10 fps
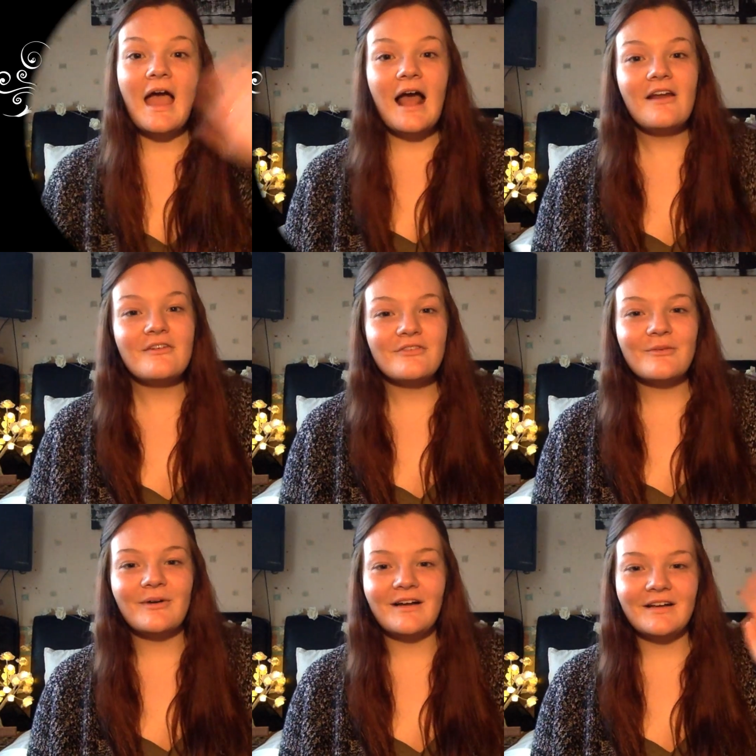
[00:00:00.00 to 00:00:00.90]
Hello
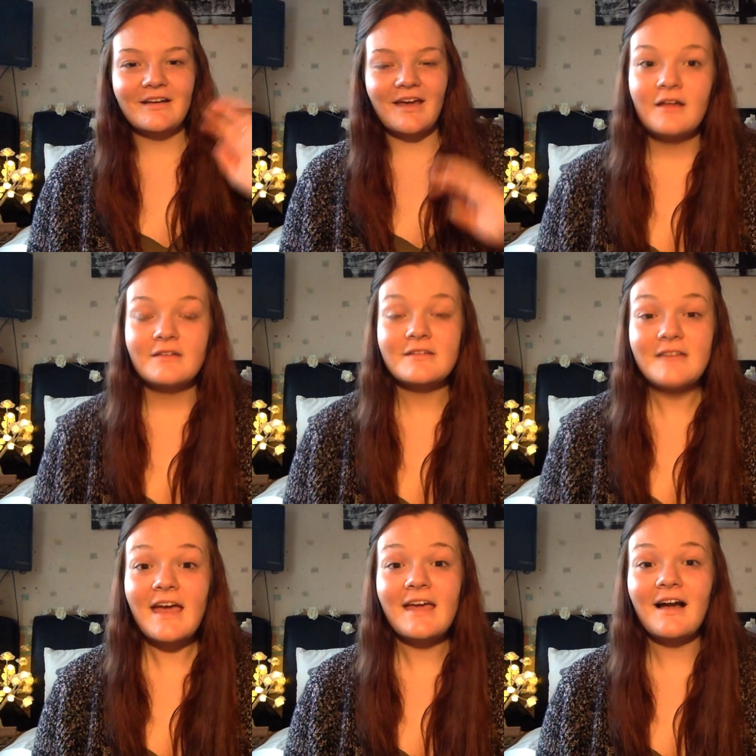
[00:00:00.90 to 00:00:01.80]
everyone!
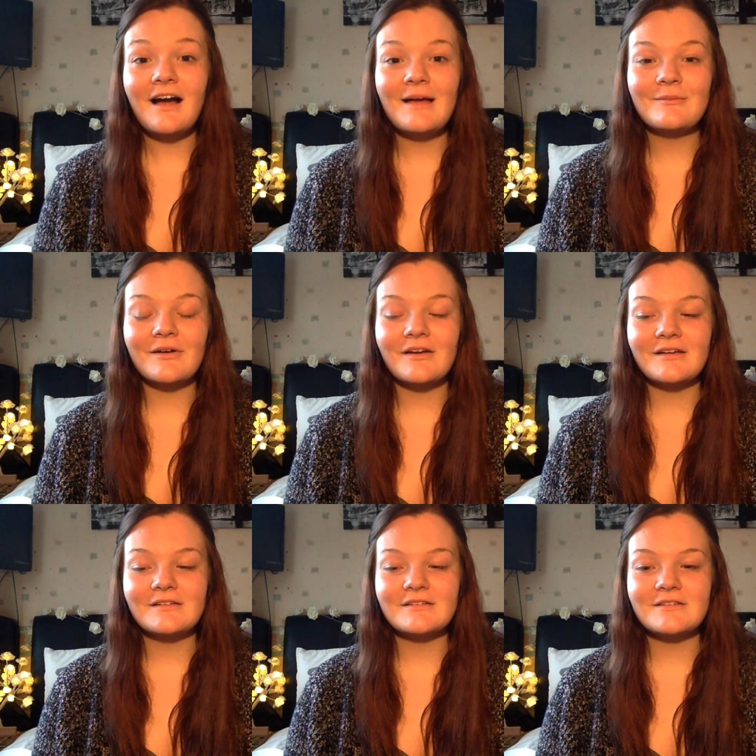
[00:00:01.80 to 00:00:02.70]
Today I am
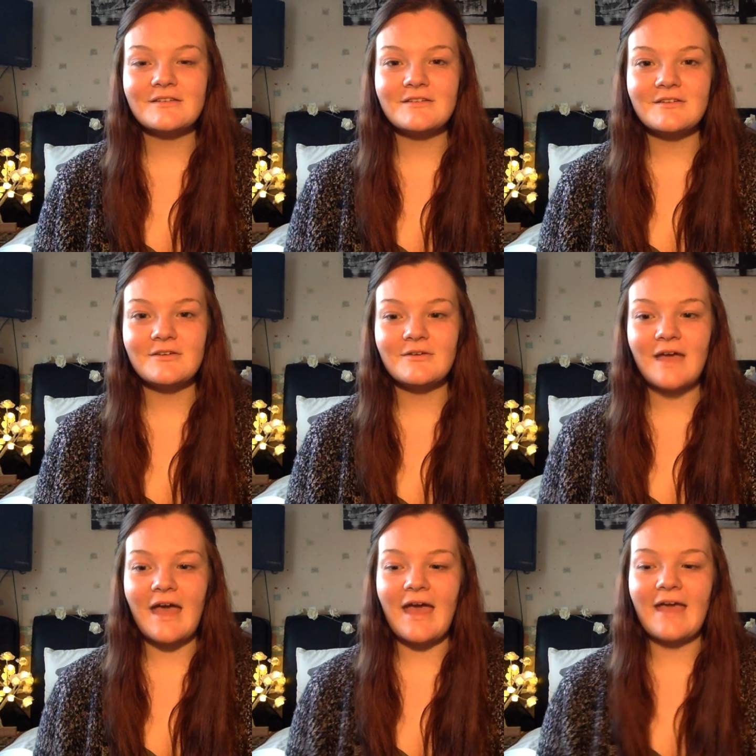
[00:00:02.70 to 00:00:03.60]
going to do
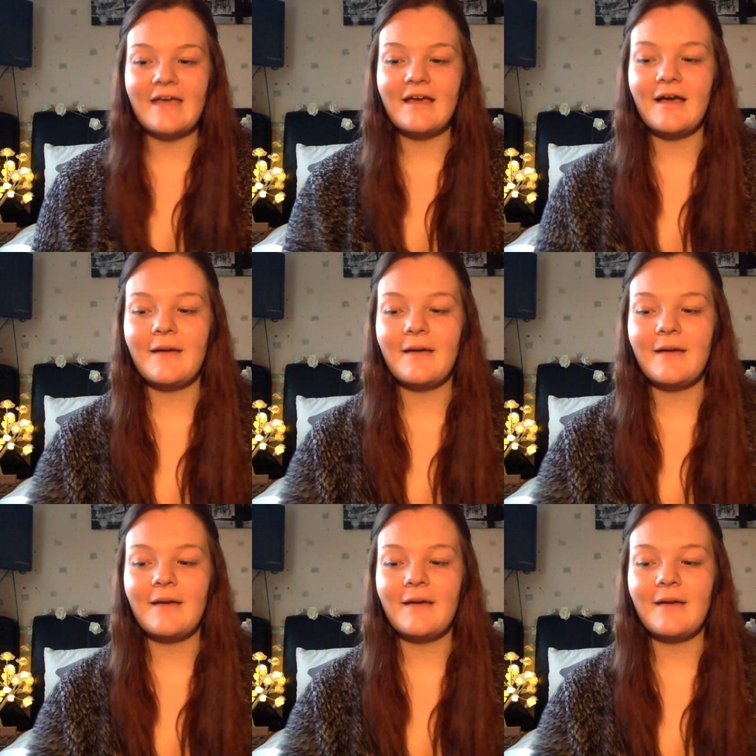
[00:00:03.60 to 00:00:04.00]
a